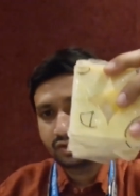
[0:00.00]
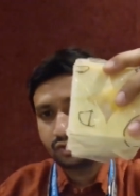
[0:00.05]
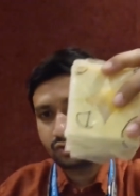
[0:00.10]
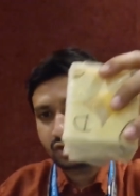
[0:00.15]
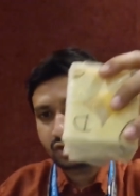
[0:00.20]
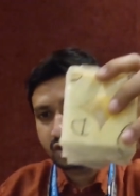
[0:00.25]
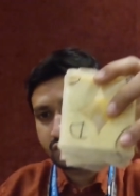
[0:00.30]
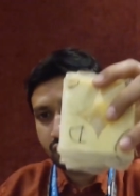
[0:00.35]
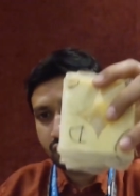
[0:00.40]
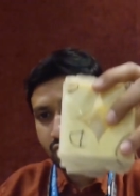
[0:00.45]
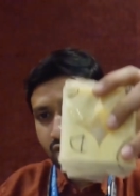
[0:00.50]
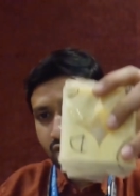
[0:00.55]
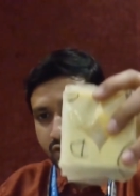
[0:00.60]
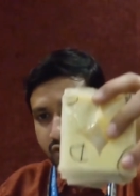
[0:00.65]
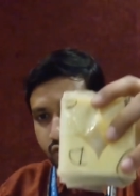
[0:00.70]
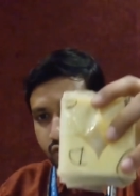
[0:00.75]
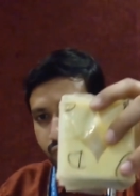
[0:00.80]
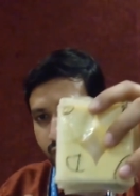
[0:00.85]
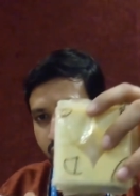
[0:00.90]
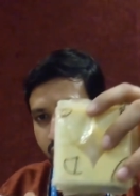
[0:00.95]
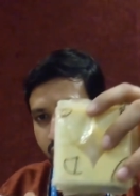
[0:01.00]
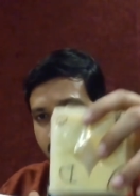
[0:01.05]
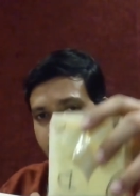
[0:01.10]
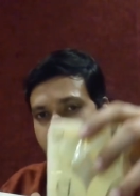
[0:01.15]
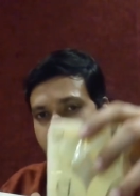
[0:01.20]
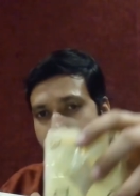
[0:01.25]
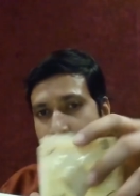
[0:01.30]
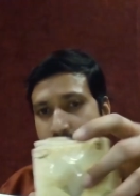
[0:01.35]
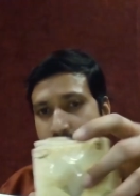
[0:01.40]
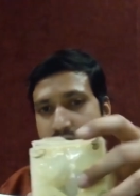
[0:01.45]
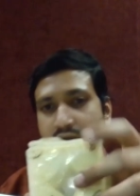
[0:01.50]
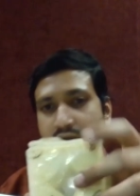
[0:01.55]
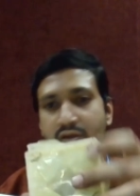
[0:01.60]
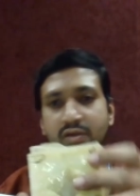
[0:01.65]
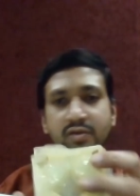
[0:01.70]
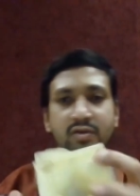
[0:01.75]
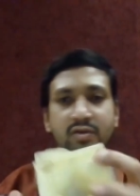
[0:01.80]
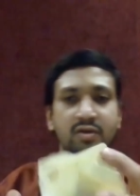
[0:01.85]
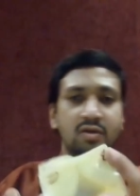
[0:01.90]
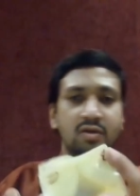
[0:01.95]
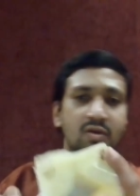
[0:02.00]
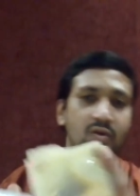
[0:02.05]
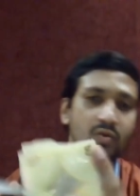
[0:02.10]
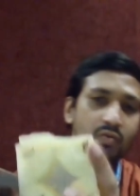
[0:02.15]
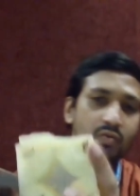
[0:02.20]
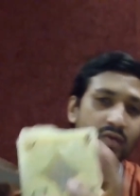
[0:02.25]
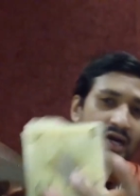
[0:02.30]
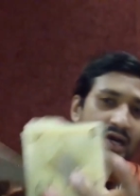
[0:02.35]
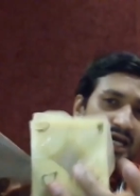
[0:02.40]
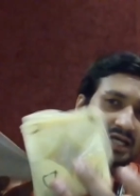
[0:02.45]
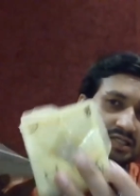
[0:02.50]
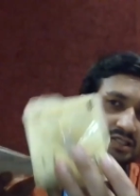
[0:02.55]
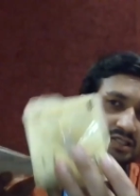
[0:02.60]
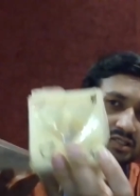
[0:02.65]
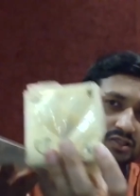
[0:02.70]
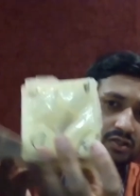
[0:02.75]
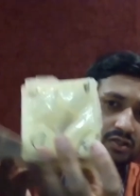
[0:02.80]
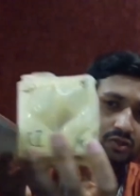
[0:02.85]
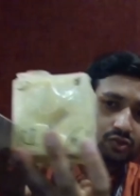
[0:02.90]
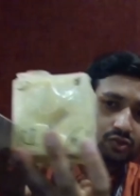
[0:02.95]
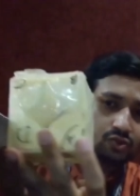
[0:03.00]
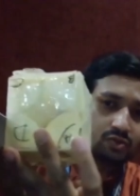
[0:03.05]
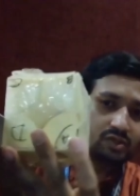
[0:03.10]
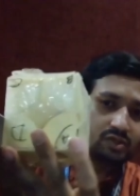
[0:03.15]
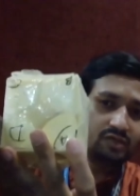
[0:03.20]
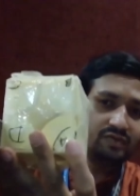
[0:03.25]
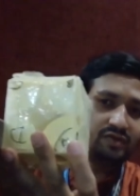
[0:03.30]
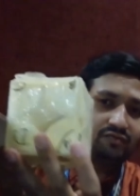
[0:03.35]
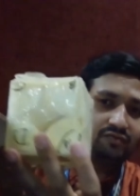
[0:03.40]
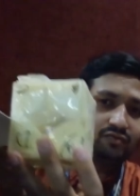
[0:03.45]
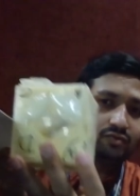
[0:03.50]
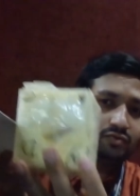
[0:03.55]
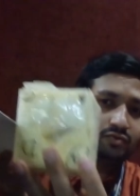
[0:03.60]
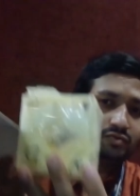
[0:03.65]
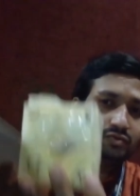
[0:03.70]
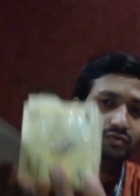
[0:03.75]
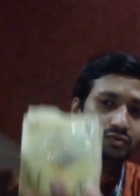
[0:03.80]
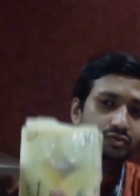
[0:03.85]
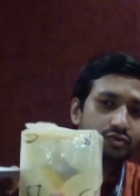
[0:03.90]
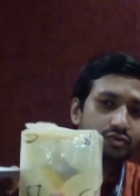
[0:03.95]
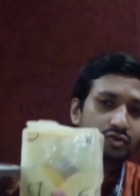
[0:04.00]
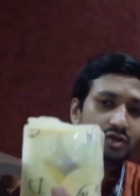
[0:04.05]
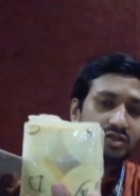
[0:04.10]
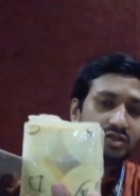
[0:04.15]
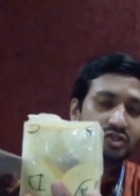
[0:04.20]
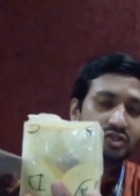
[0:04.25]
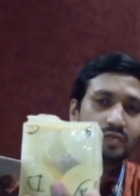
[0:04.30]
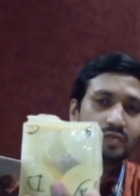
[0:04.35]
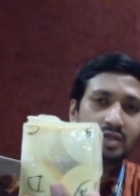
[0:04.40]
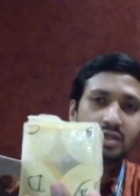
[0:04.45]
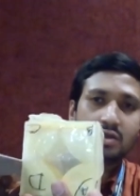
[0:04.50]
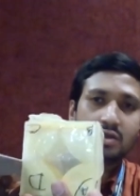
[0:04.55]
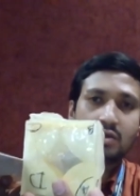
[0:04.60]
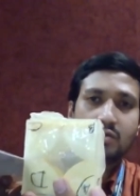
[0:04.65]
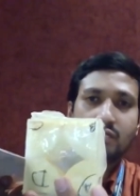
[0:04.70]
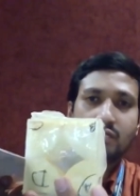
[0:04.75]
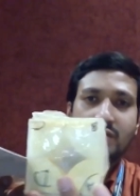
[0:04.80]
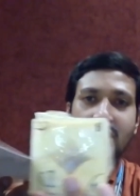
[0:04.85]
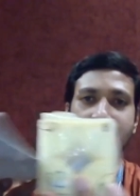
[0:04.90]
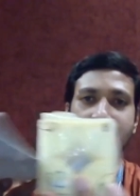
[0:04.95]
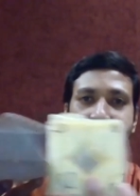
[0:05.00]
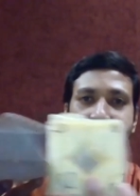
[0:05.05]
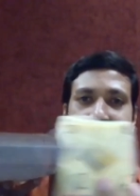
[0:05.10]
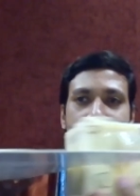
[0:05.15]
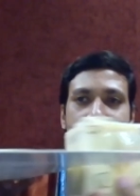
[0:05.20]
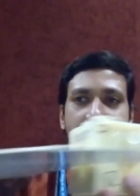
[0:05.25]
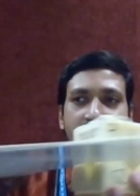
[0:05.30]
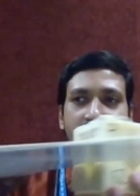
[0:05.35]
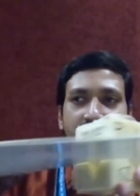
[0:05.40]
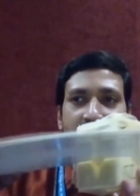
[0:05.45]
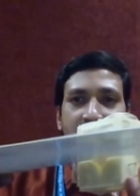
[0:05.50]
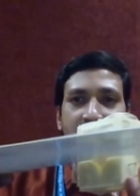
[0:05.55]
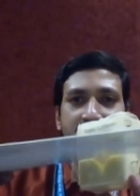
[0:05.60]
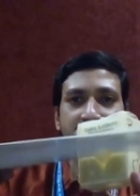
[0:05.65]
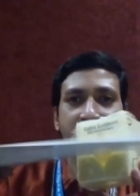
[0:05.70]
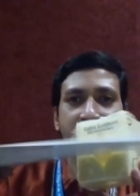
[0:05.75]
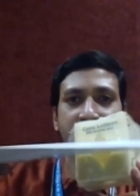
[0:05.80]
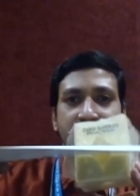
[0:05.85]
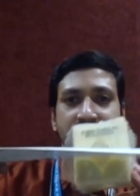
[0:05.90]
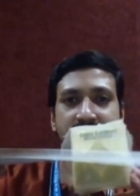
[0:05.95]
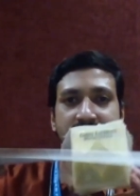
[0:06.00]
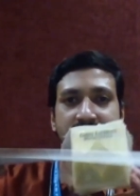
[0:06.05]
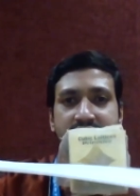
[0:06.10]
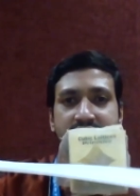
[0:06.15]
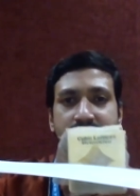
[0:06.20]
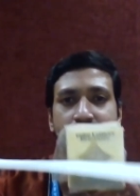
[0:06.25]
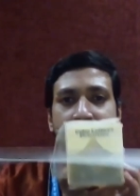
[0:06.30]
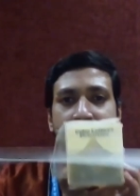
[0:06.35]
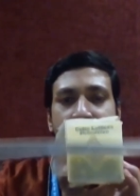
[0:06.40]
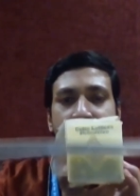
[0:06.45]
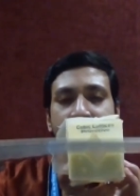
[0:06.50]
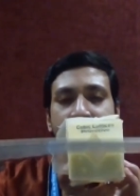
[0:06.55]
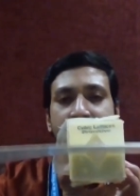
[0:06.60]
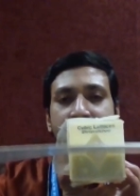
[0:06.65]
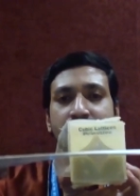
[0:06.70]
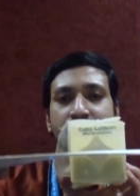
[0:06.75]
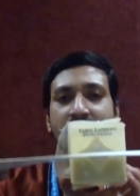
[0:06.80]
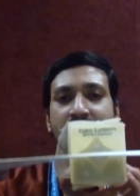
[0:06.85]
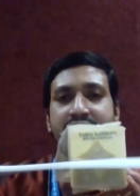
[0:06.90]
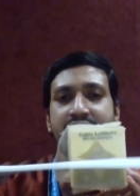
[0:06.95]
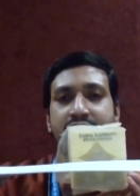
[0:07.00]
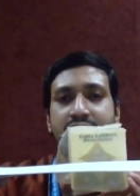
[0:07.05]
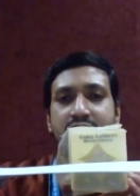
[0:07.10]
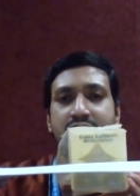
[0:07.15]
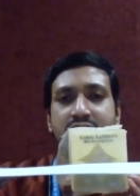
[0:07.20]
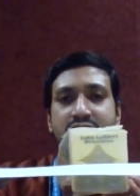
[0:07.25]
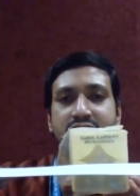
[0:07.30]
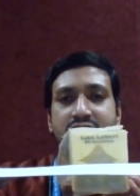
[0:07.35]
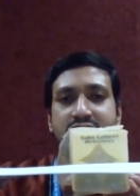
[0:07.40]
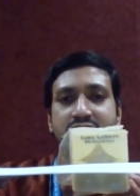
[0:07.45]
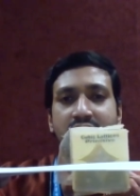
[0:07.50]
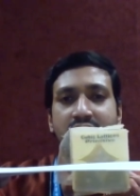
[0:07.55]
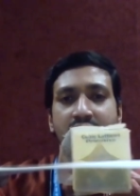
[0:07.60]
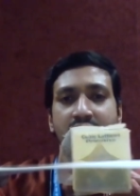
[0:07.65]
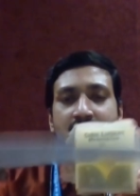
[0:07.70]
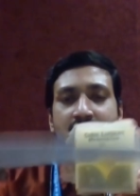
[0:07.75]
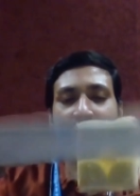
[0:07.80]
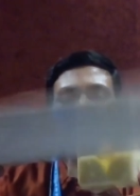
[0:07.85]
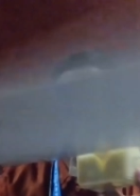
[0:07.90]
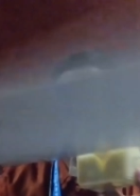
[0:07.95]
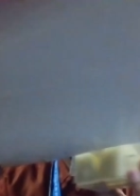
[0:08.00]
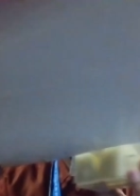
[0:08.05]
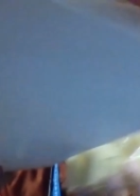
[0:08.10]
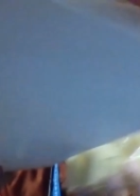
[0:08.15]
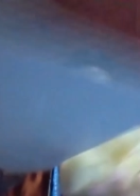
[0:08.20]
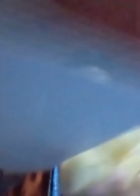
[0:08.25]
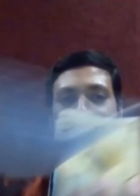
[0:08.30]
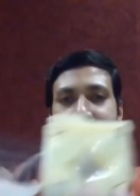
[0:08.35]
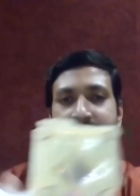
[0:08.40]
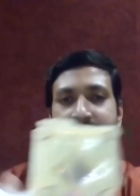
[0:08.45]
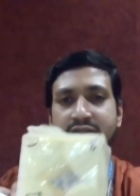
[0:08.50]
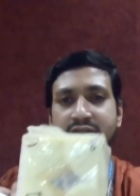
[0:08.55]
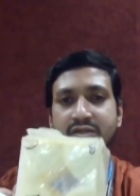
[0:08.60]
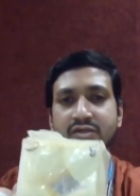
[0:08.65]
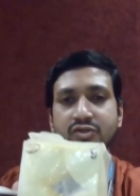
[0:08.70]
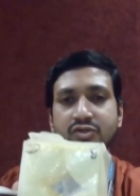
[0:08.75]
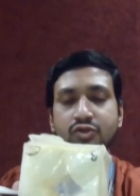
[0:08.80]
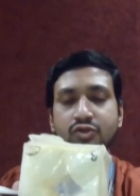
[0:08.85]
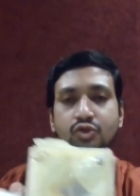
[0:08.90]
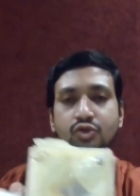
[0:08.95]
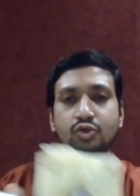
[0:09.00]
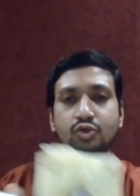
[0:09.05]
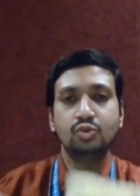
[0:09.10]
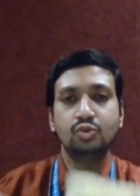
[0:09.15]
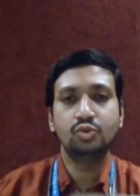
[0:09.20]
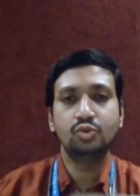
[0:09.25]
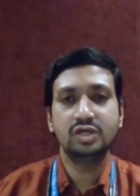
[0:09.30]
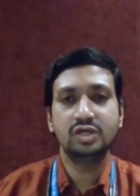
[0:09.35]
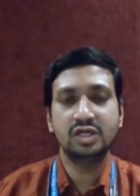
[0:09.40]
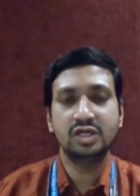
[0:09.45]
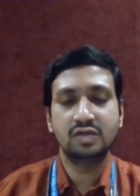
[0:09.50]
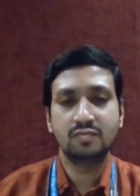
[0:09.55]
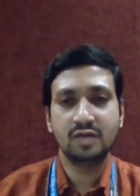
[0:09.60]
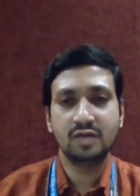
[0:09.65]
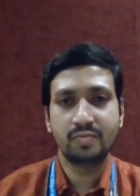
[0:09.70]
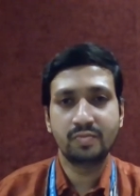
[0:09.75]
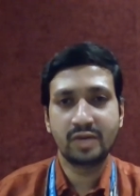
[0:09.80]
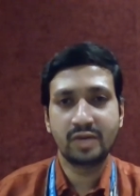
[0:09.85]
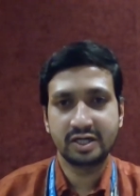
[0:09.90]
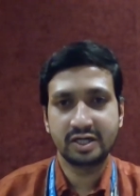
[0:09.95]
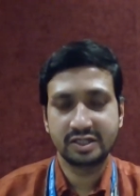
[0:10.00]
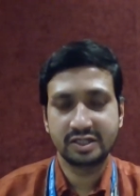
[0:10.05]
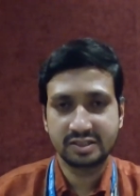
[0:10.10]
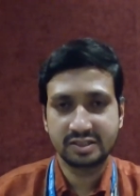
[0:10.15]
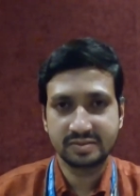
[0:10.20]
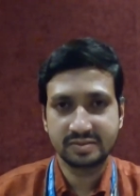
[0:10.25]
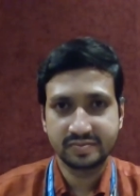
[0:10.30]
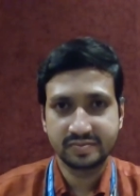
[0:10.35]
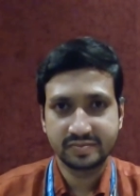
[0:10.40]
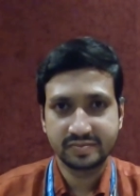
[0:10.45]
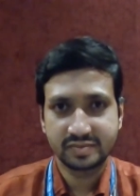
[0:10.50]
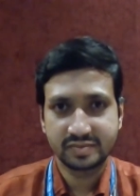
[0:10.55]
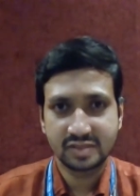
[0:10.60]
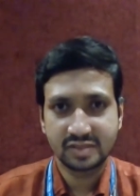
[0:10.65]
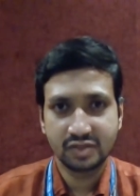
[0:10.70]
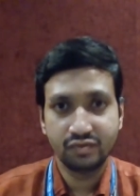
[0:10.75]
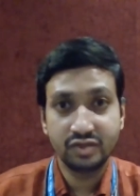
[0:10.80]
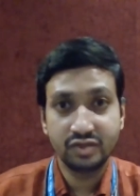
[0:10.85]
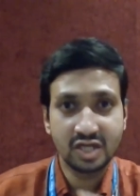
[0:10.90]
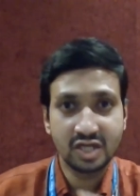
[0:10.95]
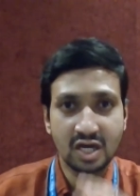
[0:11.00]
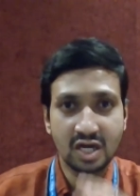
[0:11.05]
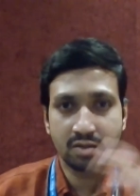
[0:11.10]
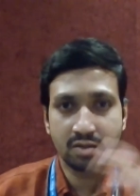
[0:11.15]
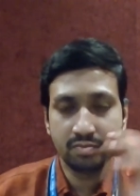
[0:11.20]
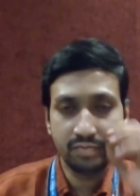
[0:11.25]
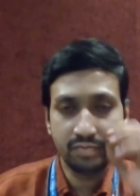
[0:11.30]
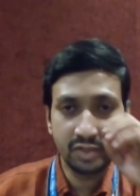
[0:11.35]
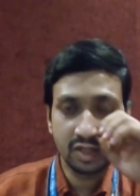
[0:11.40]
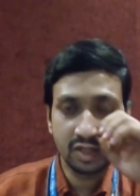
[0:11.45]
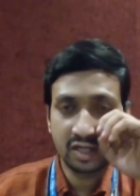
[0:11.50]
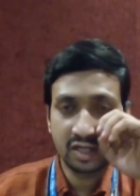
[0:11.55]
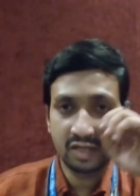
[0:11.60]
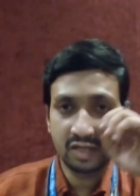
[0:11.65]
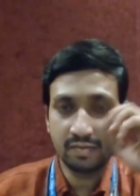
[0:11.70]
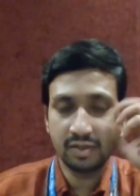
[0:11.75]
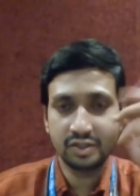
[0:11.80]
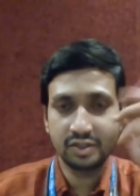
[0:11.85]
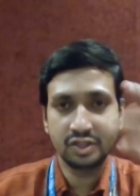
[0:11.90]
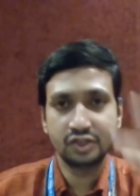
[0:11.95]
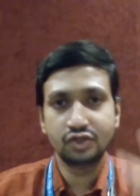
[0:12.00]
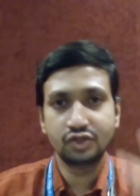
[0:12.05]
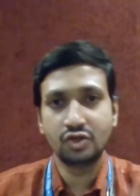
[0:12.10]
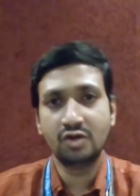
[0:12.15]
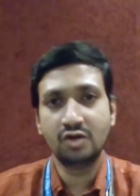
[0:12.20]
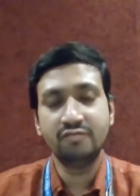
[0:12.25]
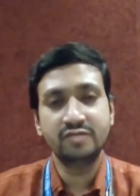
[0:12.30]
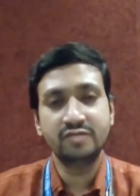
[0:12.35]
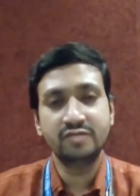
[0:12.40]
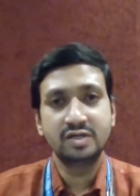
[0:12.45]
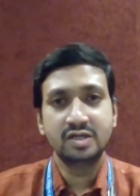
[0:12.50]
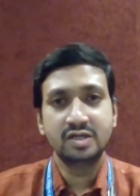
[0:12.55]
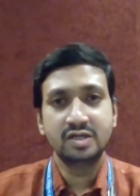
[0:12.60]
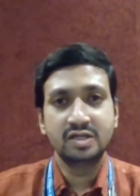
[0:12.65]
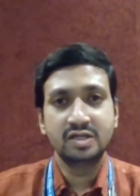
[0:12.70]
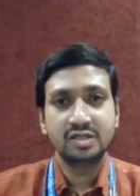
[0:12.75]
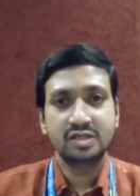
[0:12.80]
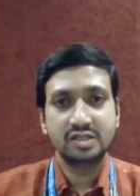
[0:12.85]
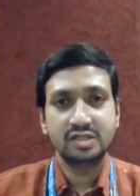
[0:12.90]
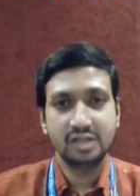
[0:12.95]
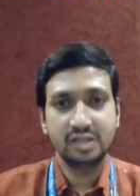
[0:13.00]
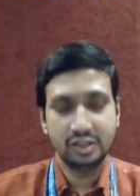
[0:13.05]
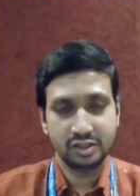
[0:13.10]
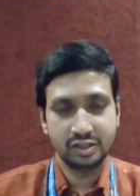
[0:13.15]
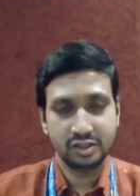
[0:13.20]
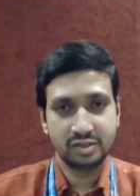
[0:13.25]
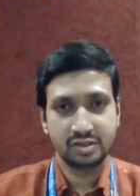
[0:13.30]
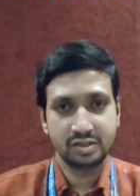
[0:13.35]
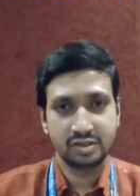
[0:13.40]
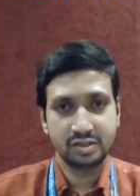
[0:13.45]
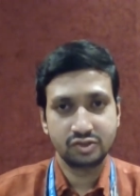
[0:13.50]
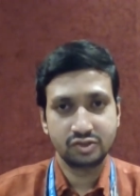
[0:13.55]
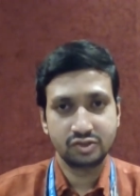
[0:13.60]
You can draw this plane along y-axis also. Even if you draw this plane along y-axis, you'll find that this is going to divide your crystal in two equal parts, which are mirror images of each other.